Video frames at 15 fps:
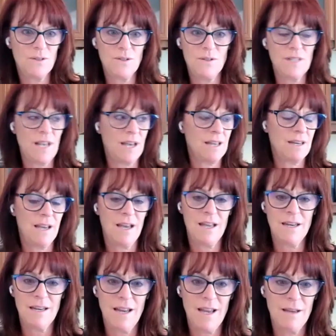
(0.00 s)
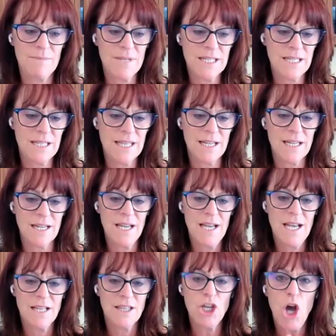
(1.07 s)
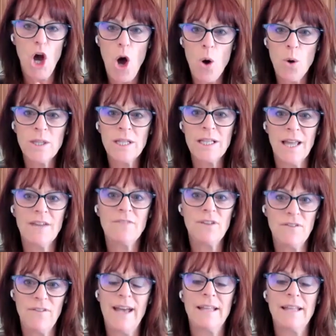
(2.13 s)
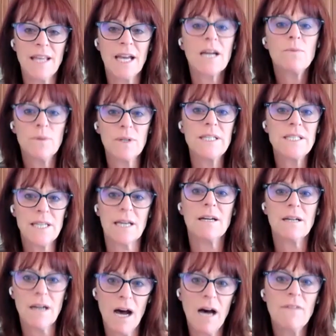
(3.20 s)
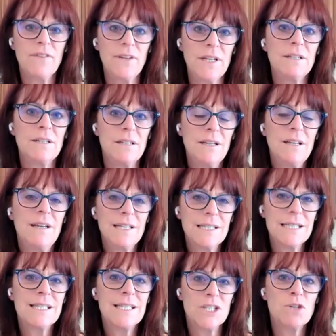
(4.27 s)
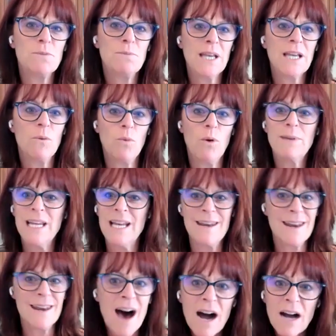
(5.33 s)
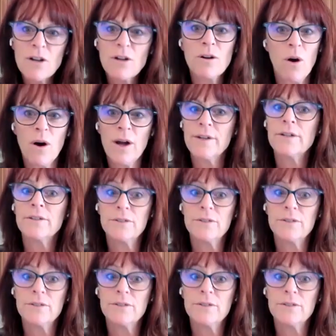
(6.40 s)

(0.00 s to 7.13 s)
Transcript: Suzanne and Missy, that the only life event that can really take a confident decision making woman and knock her on her,